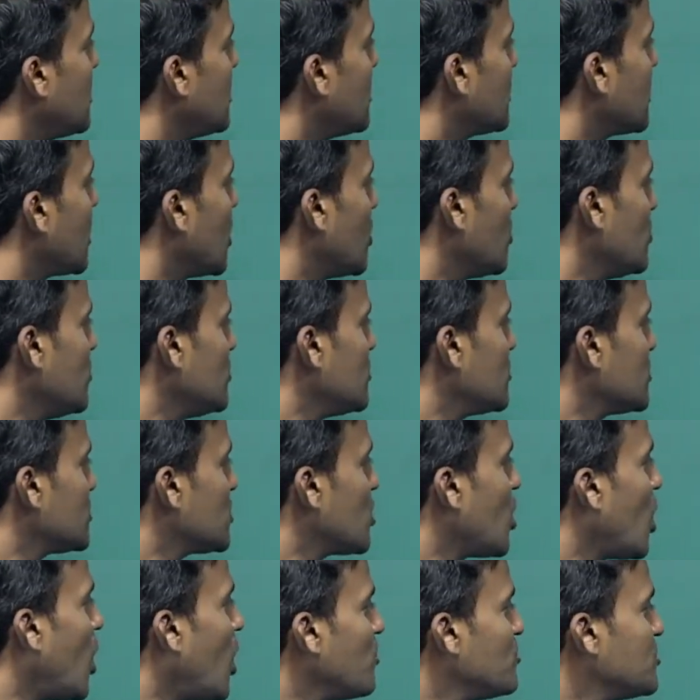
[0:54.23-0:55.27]
Now the
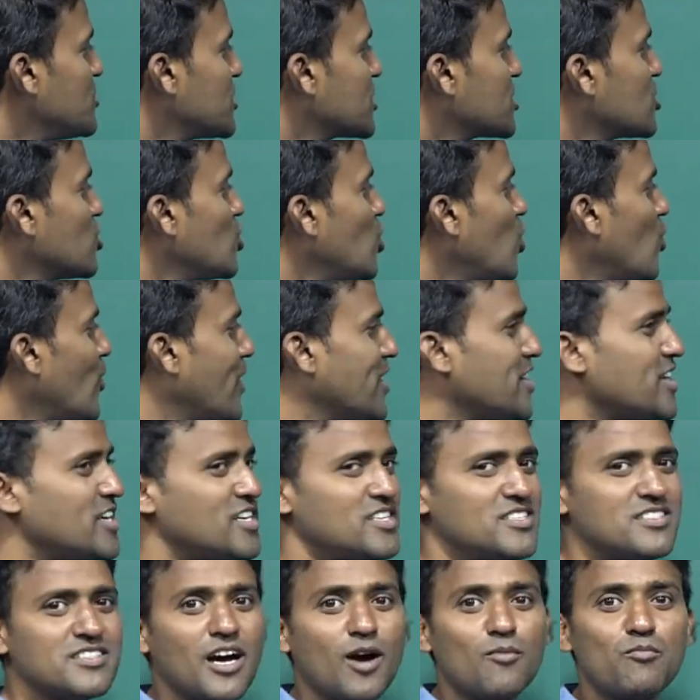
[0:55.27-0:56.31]
object, no one
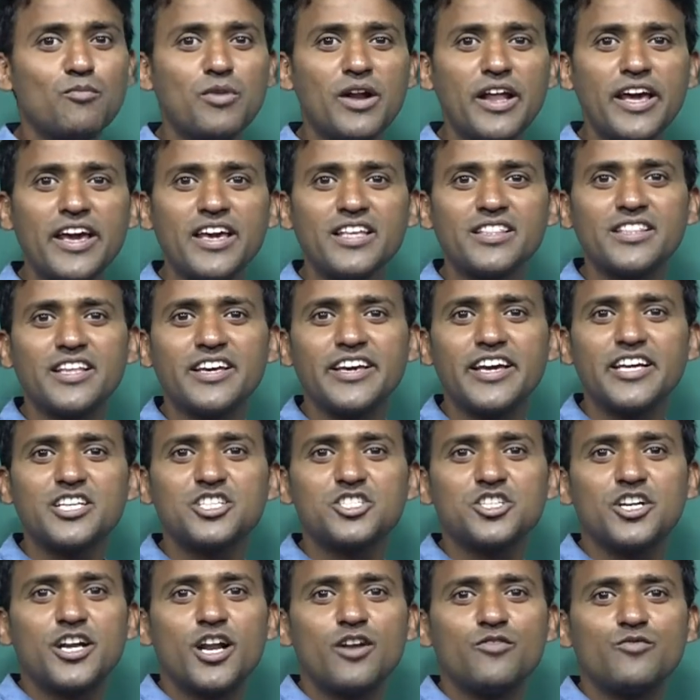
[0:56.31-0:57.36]
is applying the
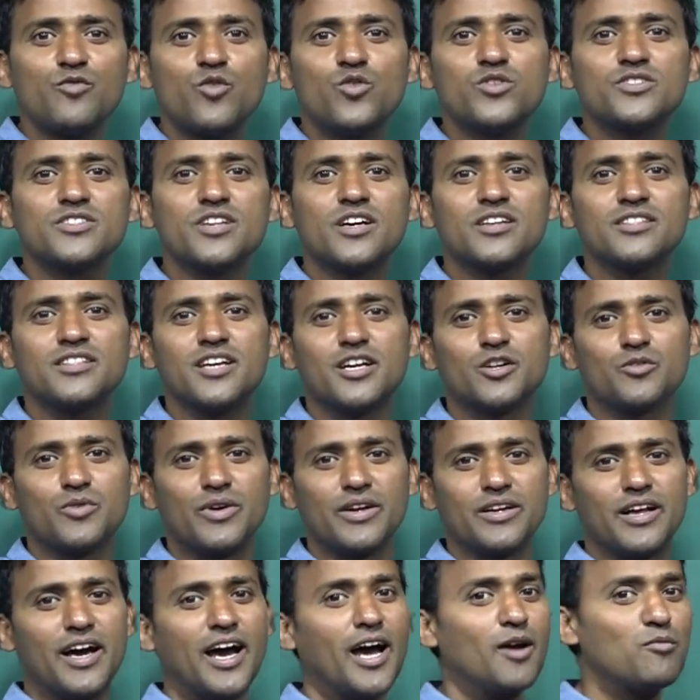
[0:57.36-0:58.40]
external force on that
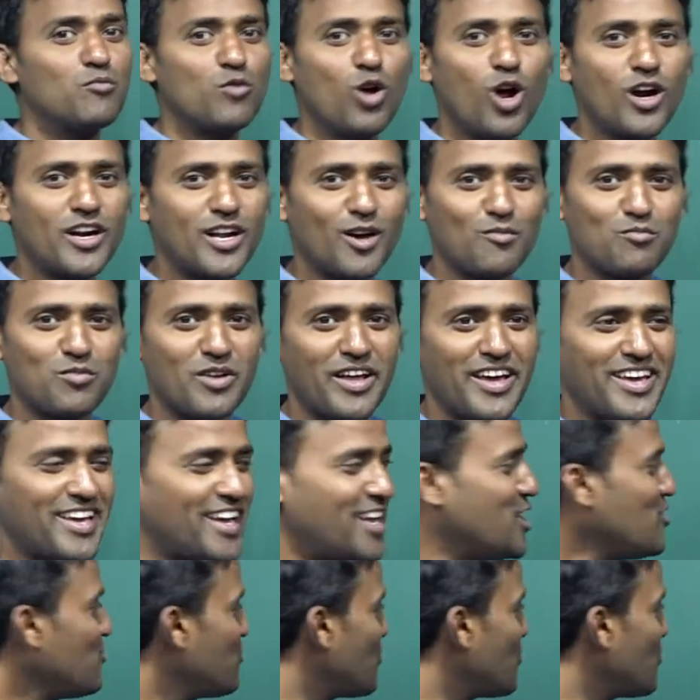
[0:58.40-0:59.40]
one. I am not applying any